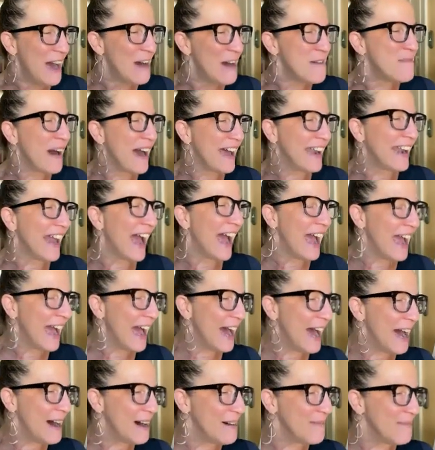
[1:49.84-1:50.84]
But
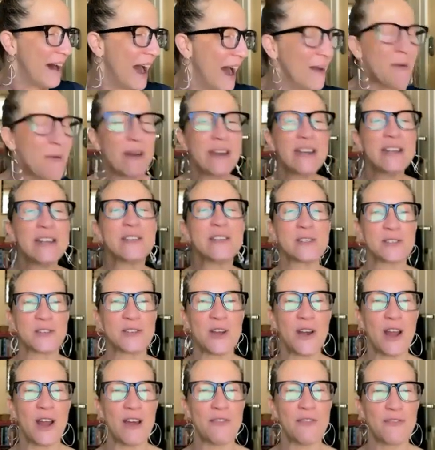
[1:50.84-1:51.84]
I want to just
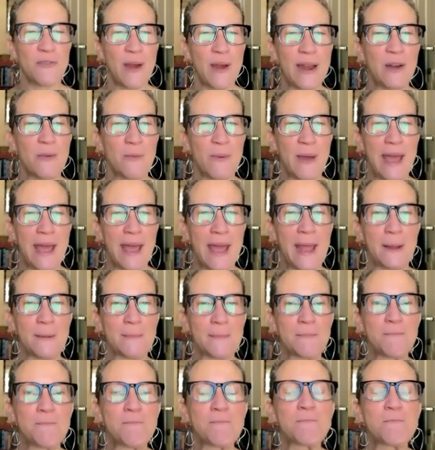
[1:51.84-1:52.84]
start off right away
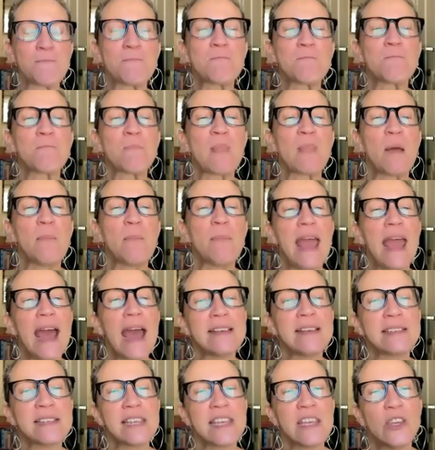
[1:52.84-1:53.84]
by
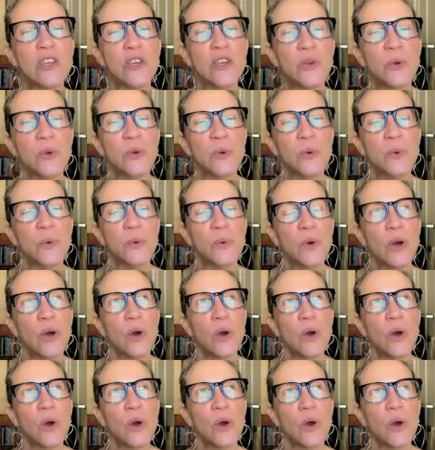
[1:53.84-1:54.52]
asking you,